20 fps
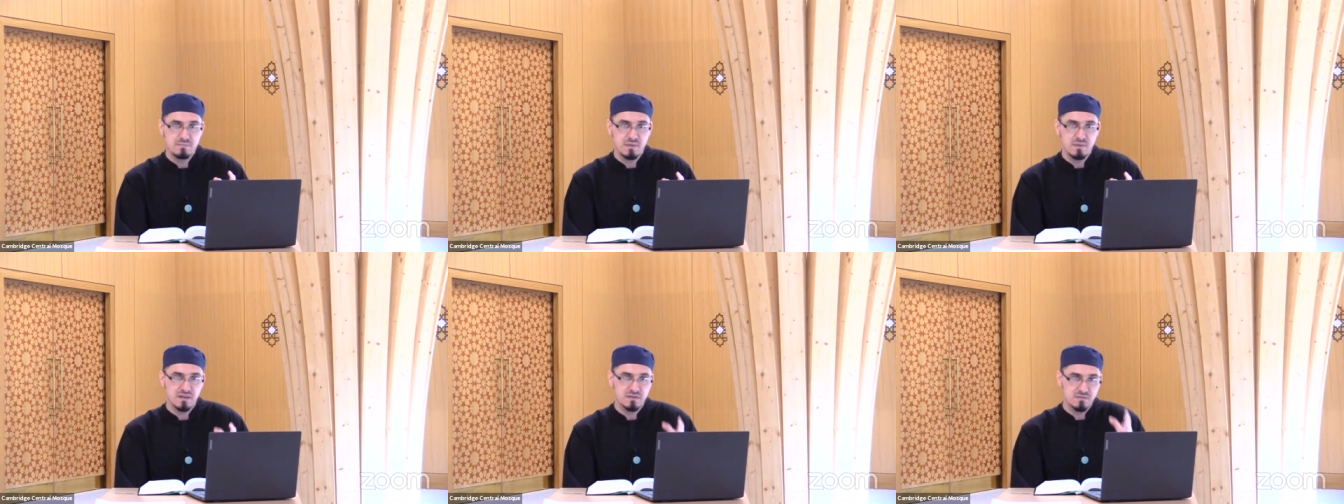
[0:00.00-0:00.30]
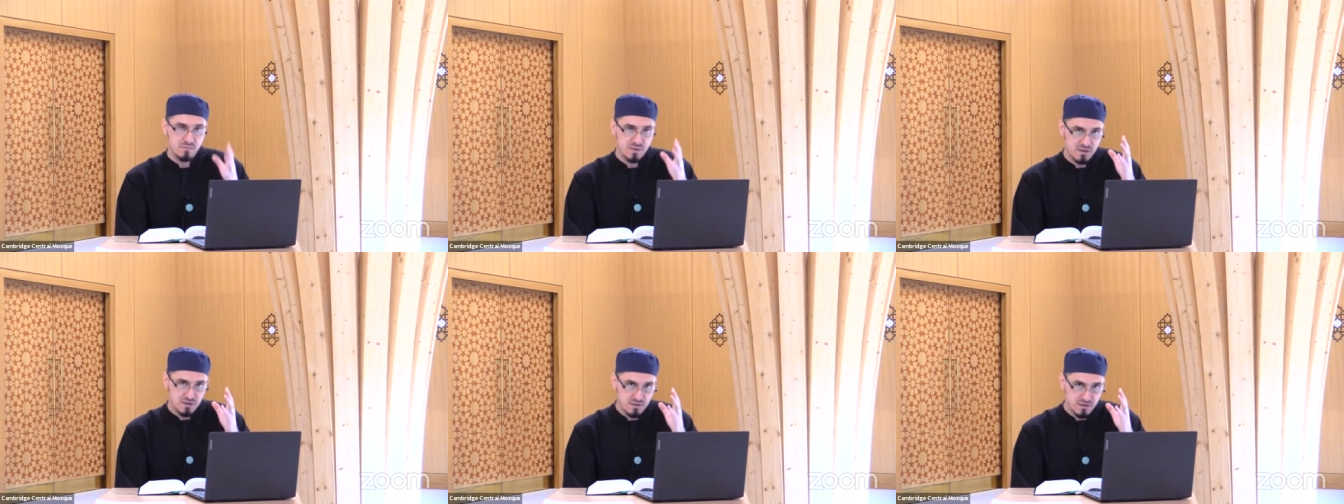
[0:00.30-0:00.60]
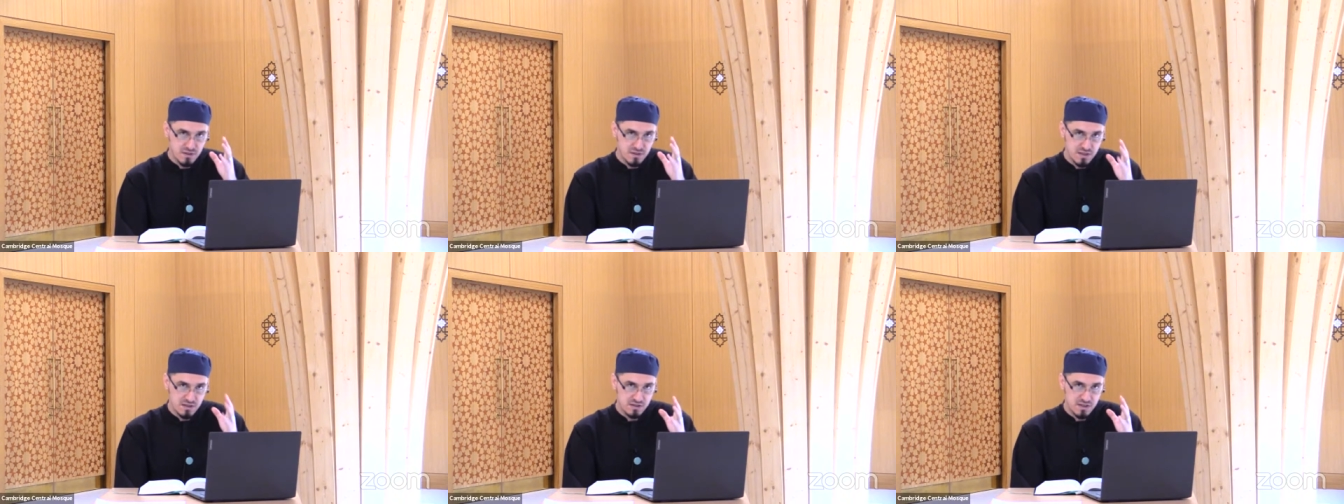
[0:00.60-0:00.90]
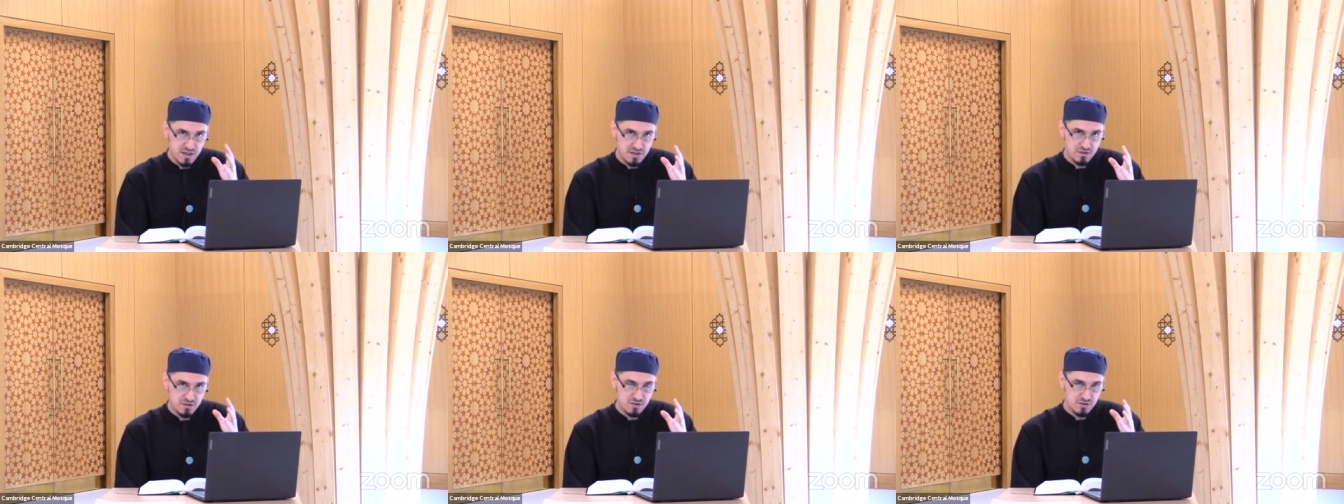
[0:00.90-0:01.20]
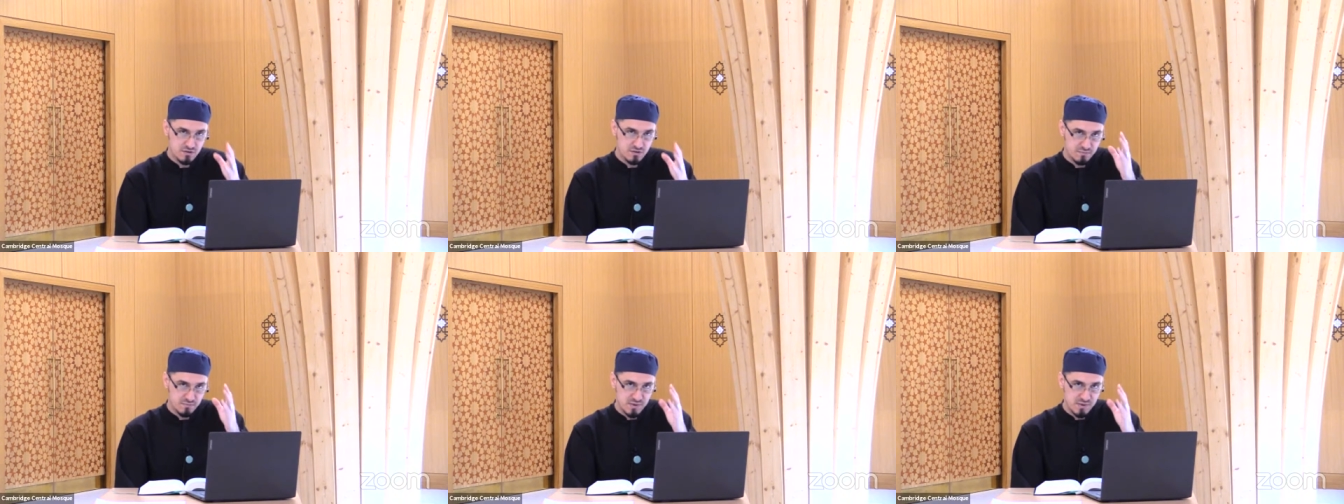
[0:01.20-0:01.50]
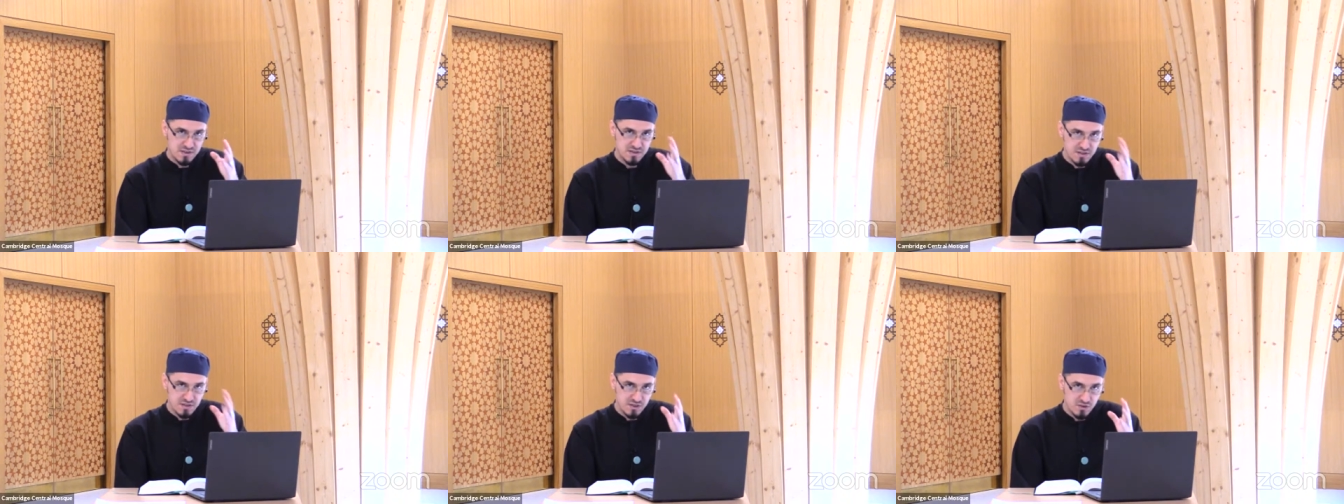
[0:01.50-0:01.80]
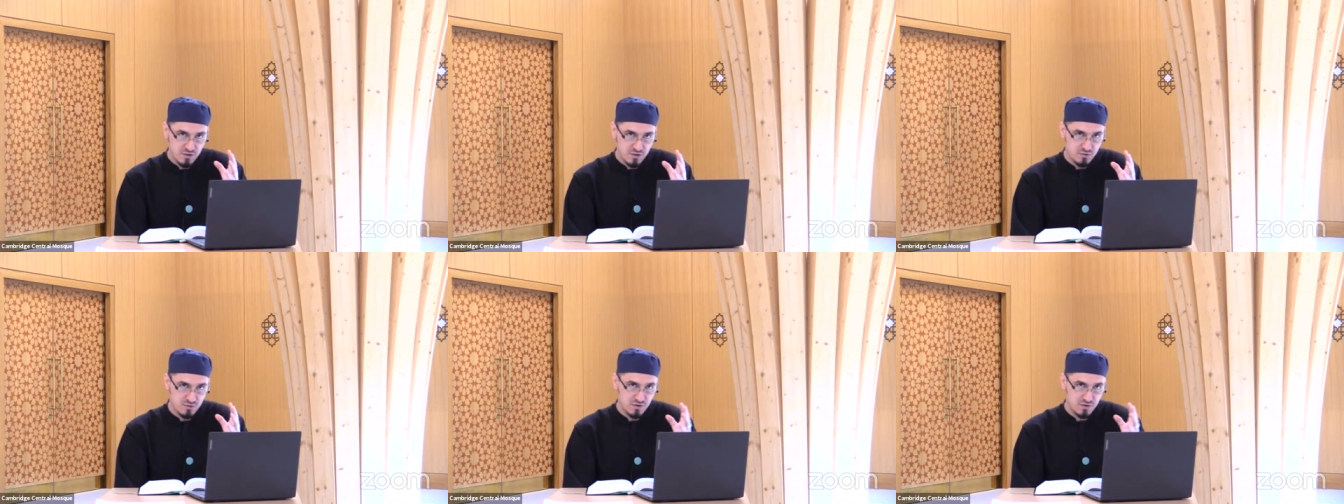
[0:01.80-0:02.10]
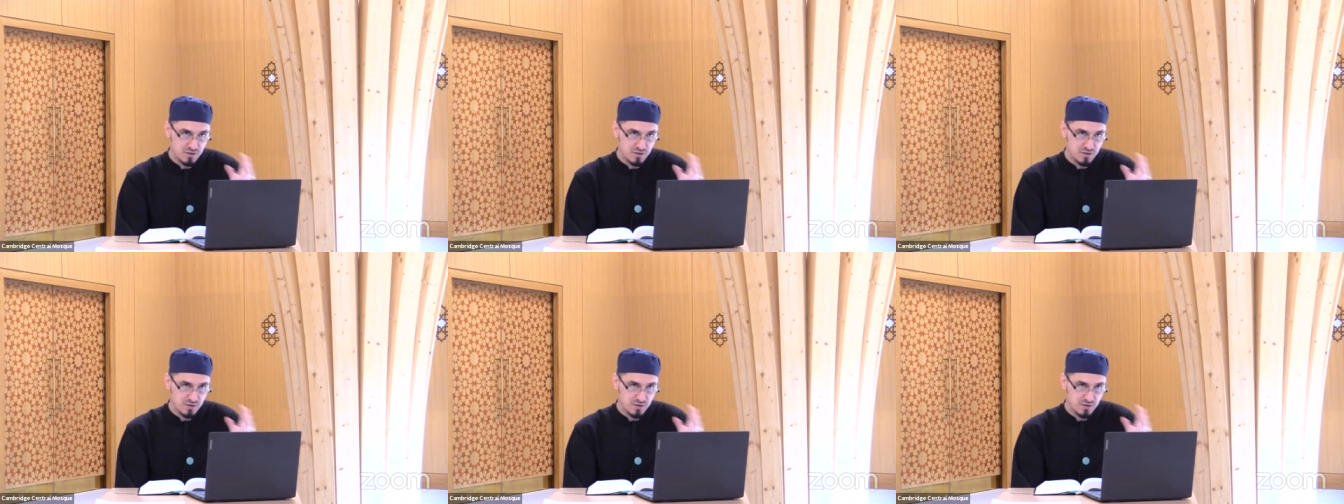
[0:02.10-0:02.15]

but with the intention of pleasing you,